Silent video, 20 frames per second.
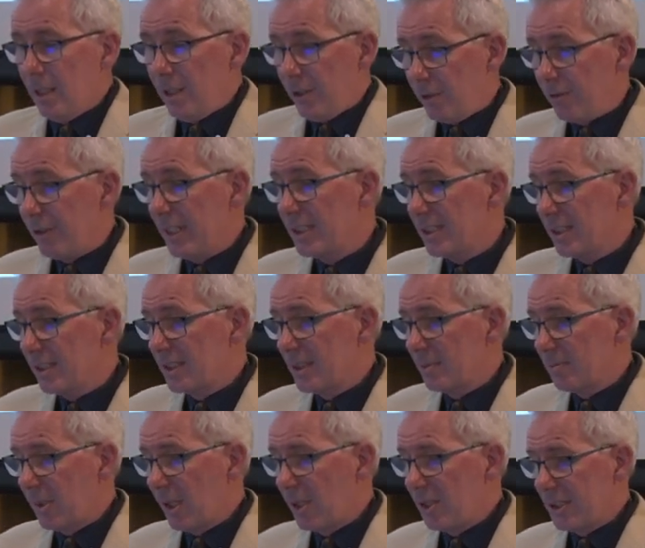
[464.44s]
The recent
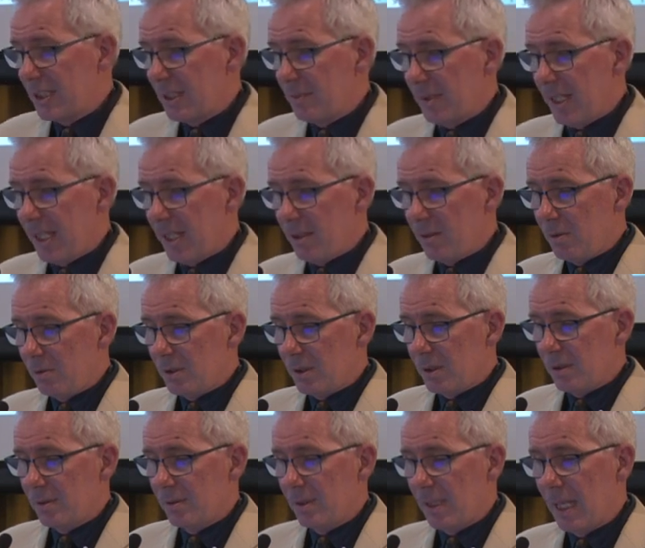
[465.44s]
symposium held
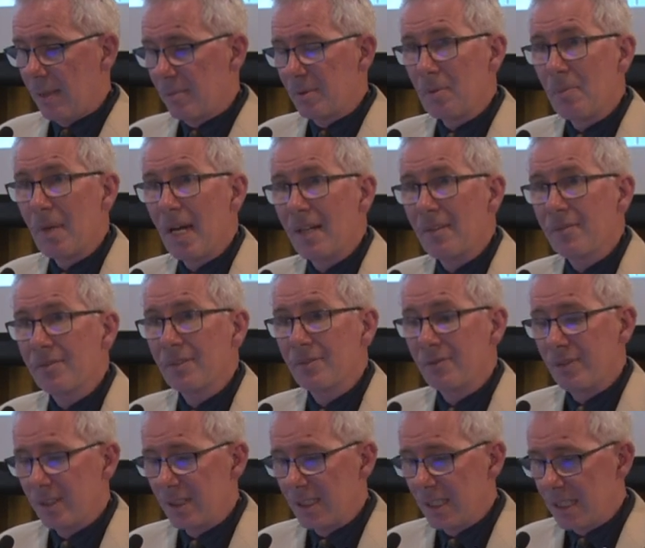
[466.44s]
um, to mark
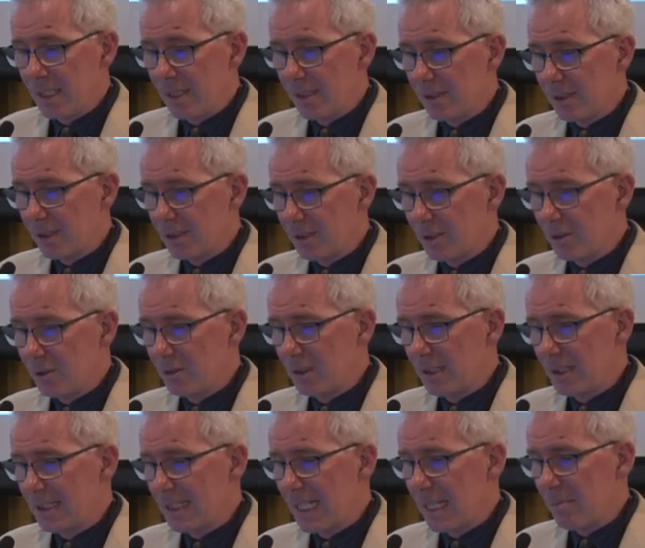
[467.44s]
50 years is a good
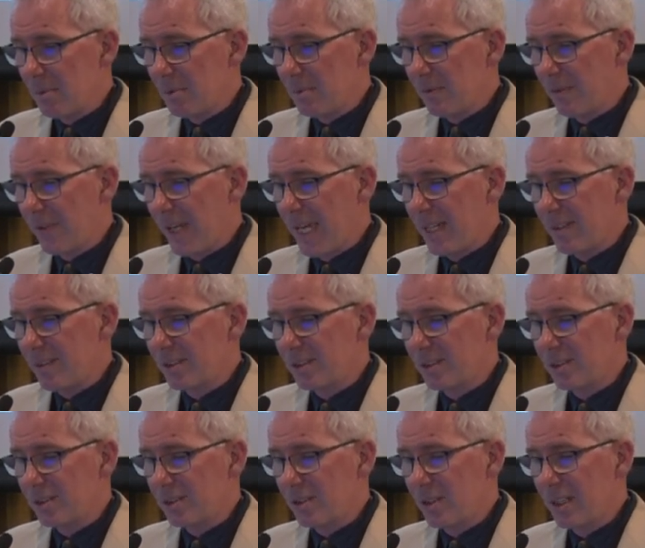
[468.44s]
example of how the
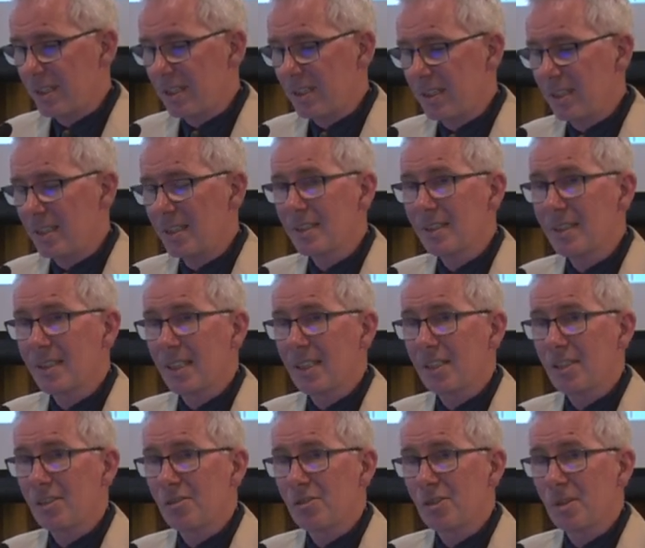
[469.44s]
society can
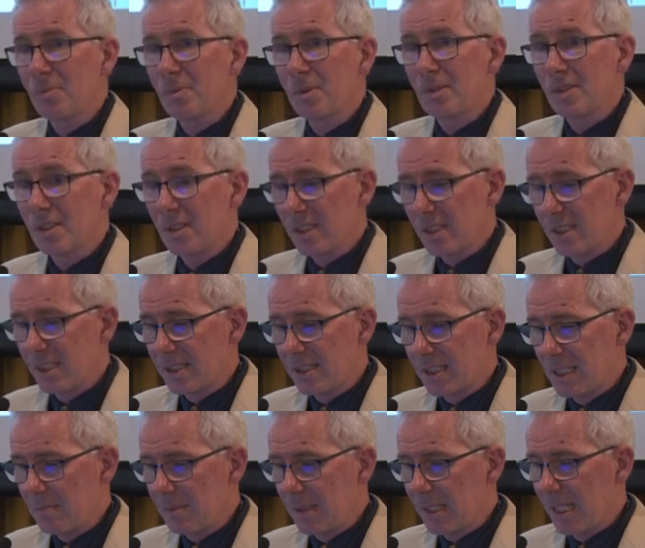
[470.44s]
contribute to the
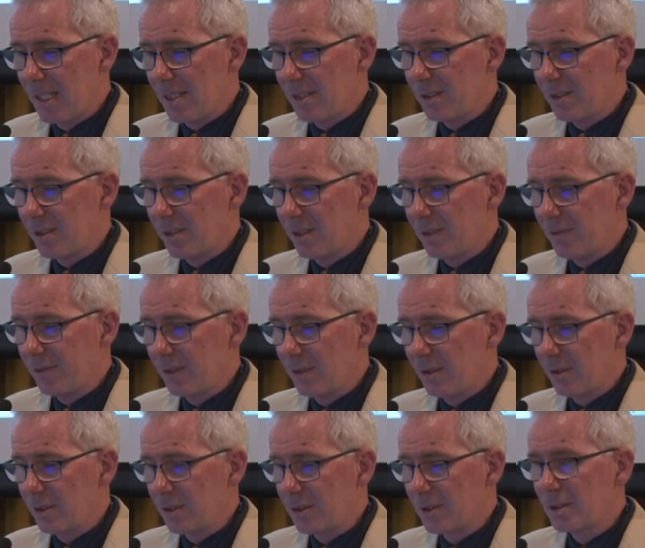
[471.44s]
dissemination of
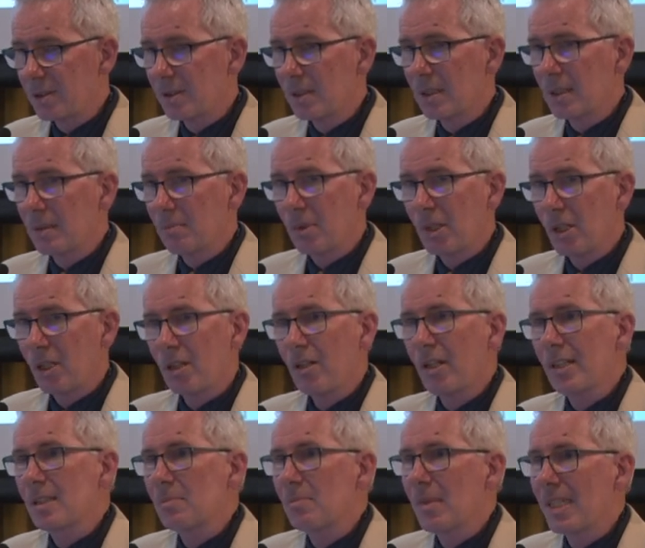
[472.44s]
knowledge. But I'd
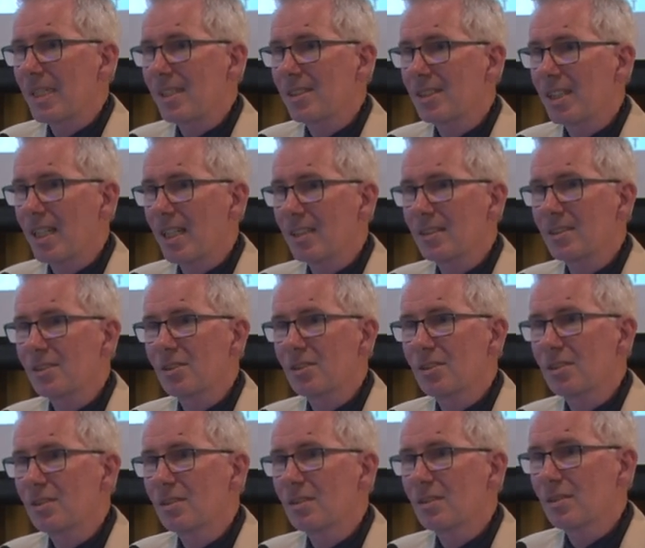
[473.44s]
like to make a
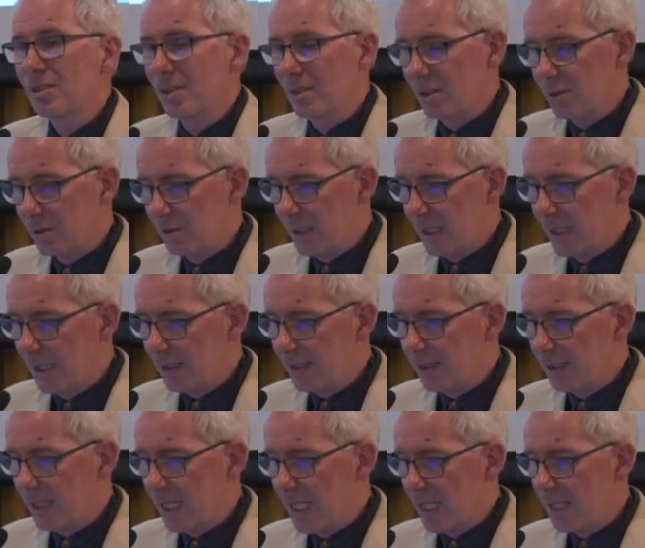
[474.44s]
challenge to you here
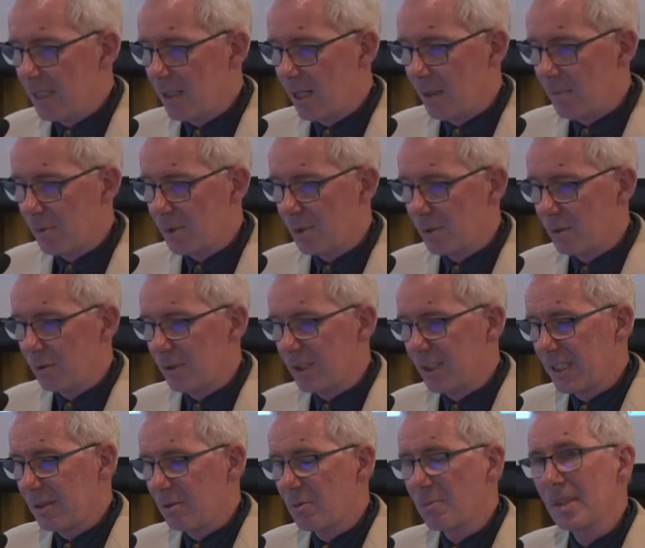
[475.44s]
today. I'm sure that
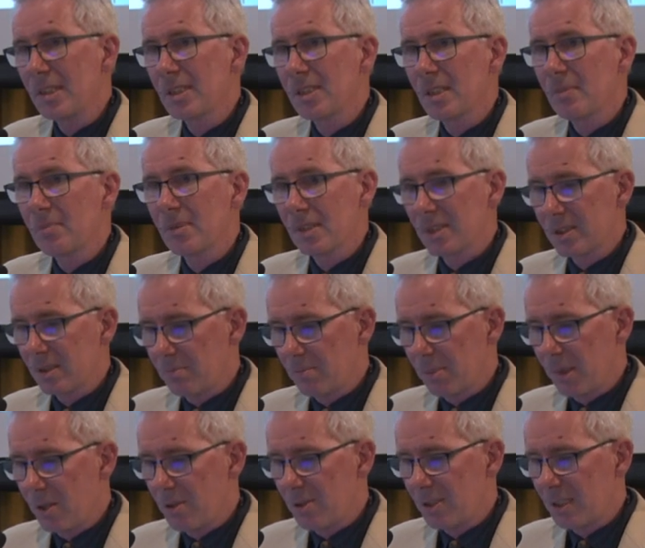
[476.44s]
there will be similar
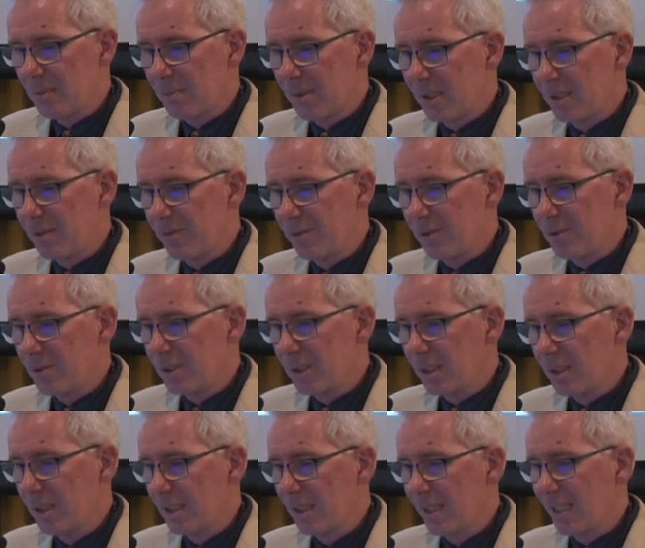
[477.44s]
symposium in the
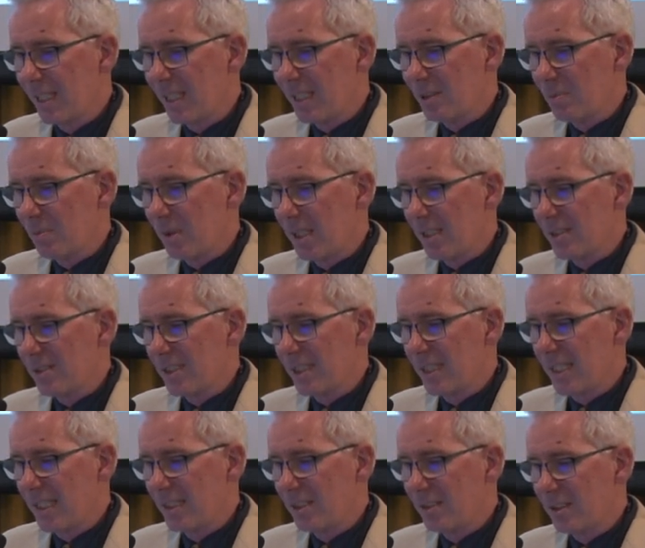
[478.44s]
future, as well as the
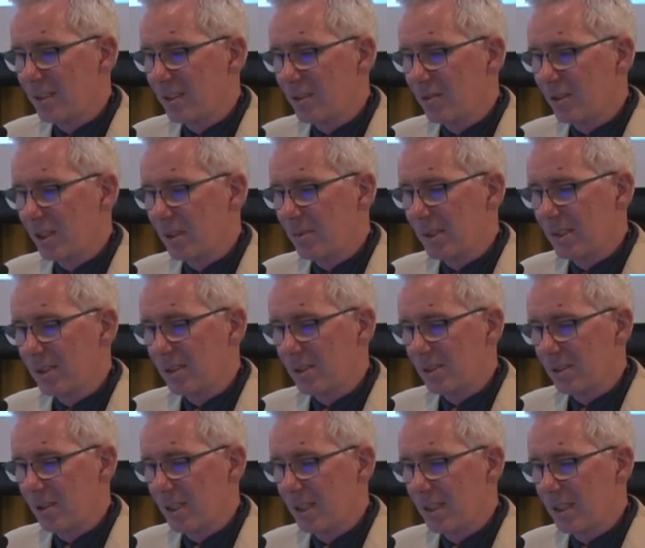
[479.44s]
annual Agronomy
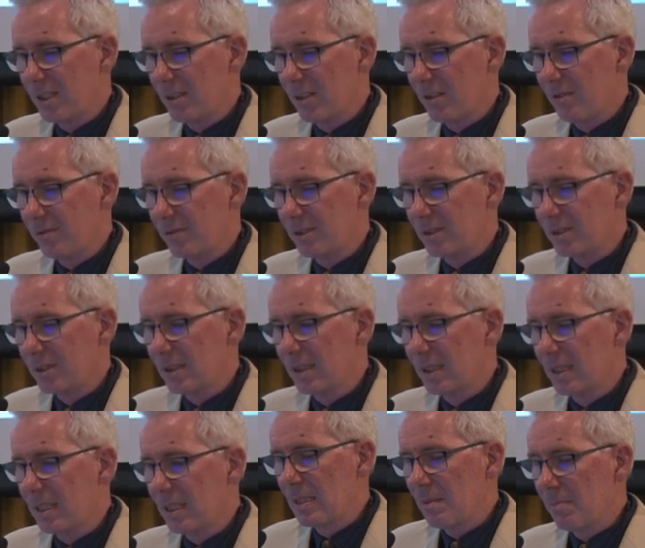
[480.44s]
Society Conference
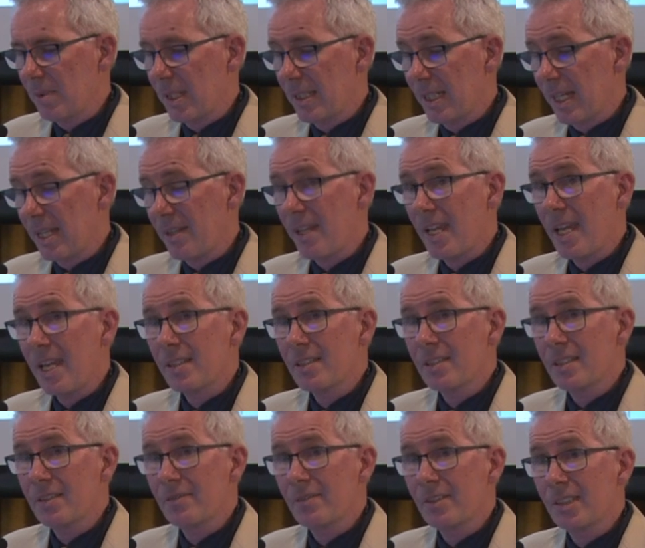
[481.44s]
but other
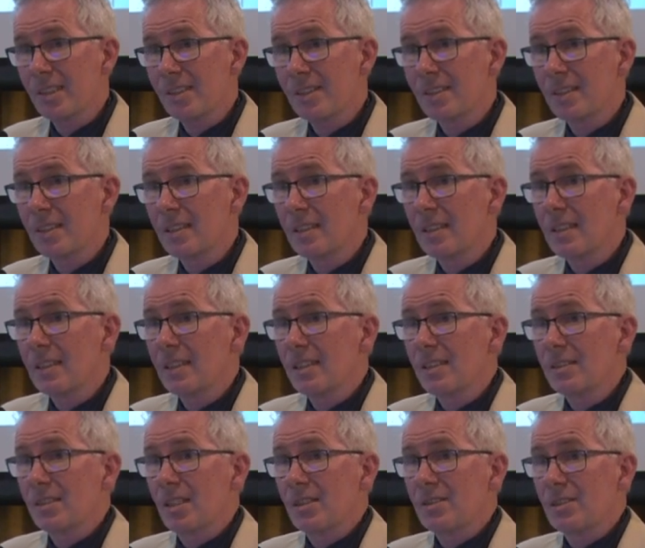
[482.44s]
activities
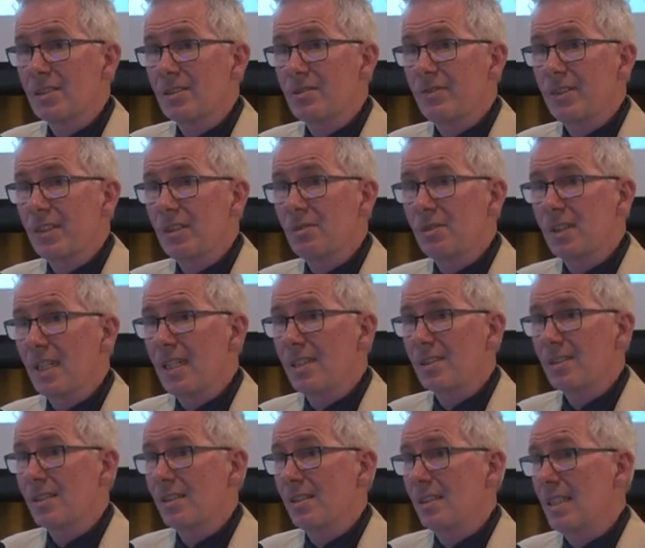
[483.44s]
such as field
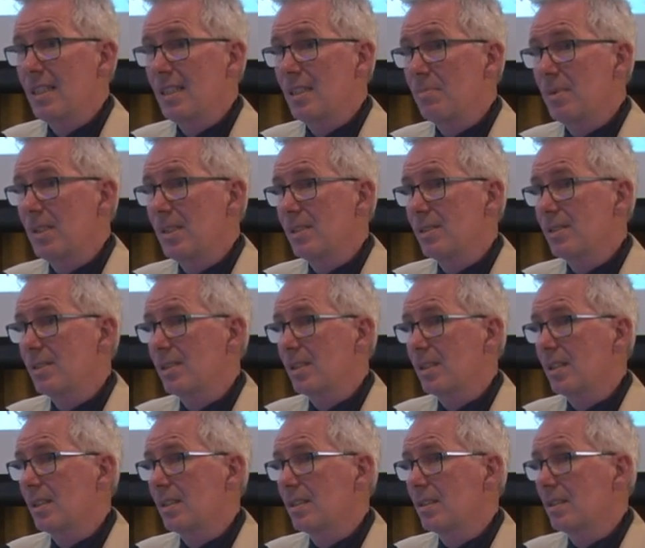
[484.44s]
days need to be
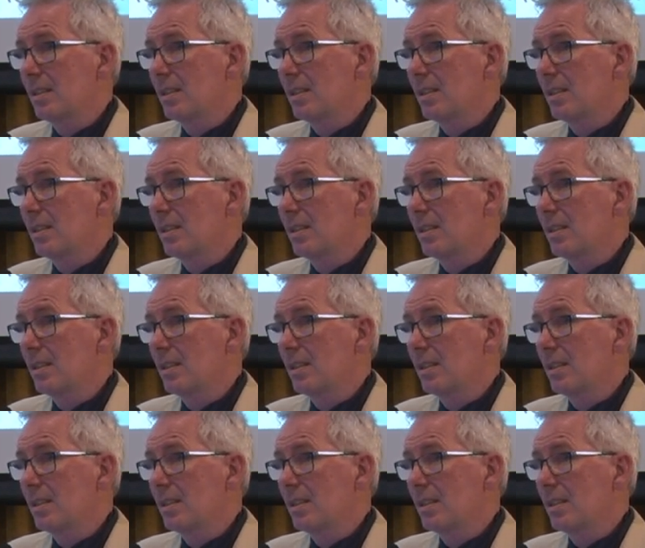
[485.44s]
considered.